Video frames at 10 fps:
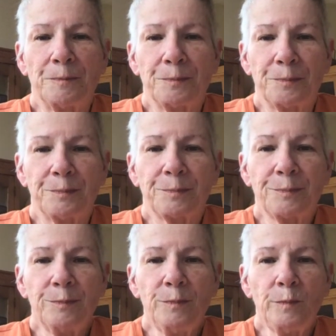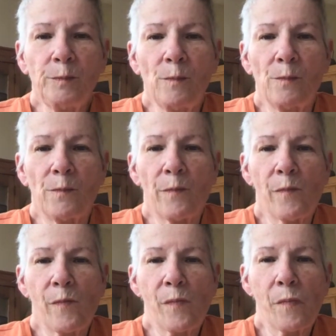
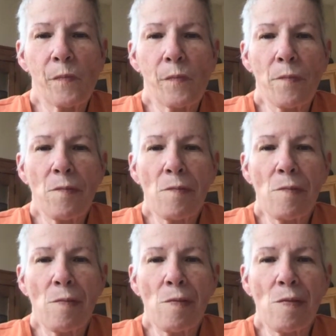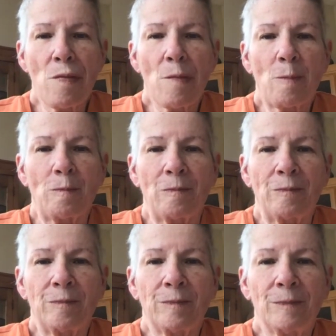
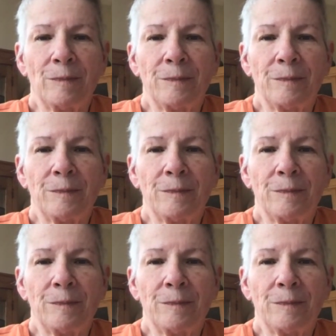This person isn't speaking.